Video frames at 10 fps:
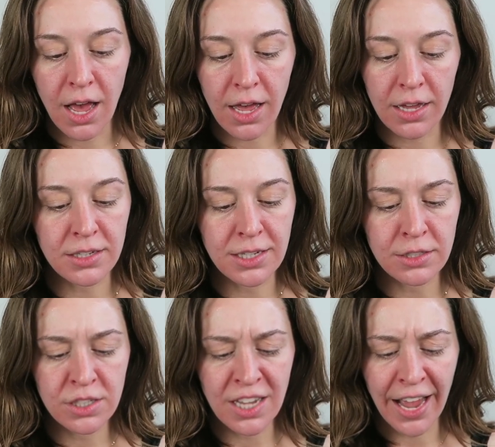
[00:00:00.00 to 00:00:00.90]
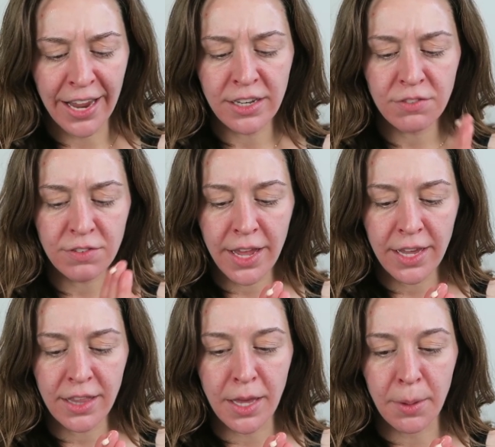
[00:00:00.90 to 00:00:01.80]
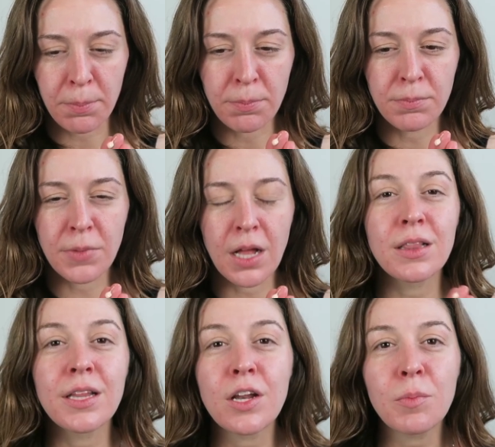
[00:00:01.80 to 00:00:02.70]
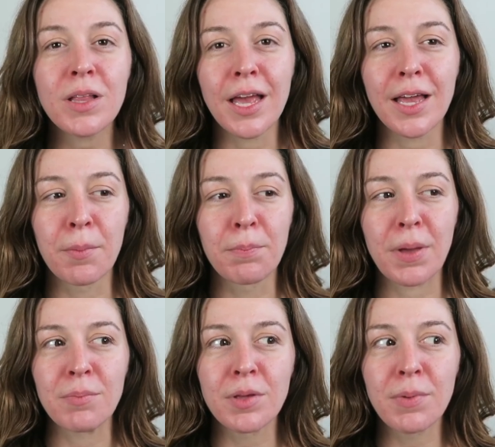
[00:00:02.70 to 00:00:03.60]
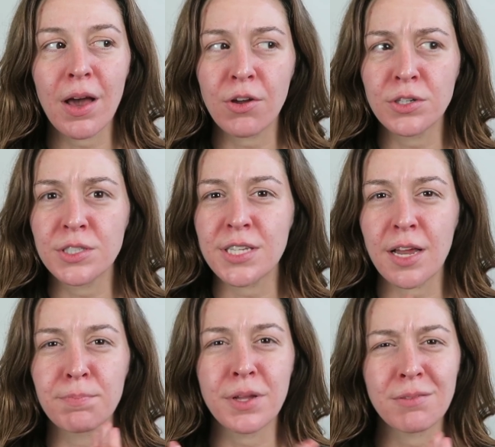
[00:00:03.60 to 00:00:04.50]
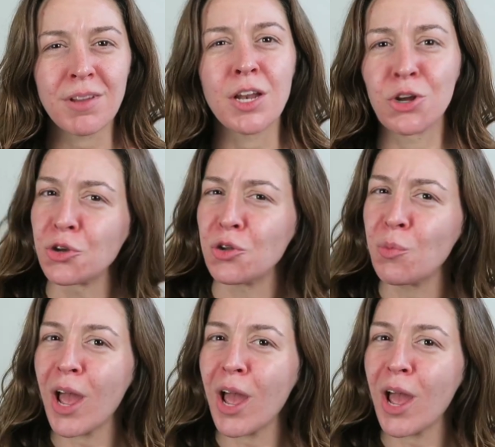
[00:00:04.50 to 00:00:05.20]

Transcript: uh, kind of like, like a, a little bit like a baby powder scent, but in a good